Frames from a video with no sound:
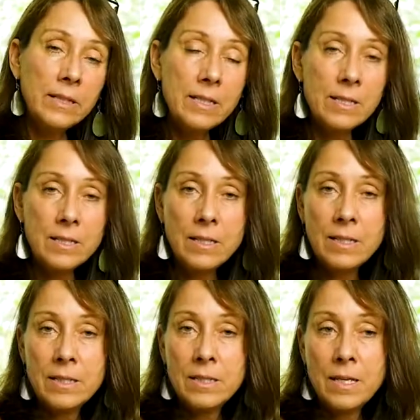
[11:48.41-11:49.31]
It's
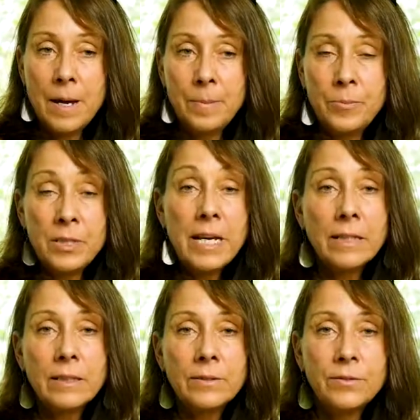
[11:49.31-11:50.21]

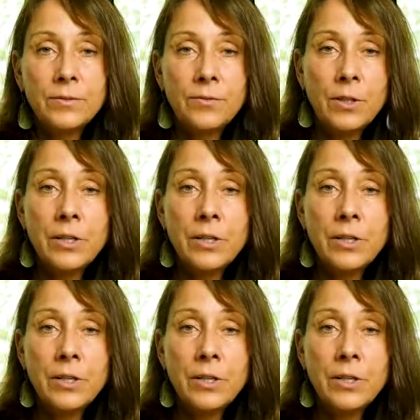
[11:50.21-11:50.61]
protective for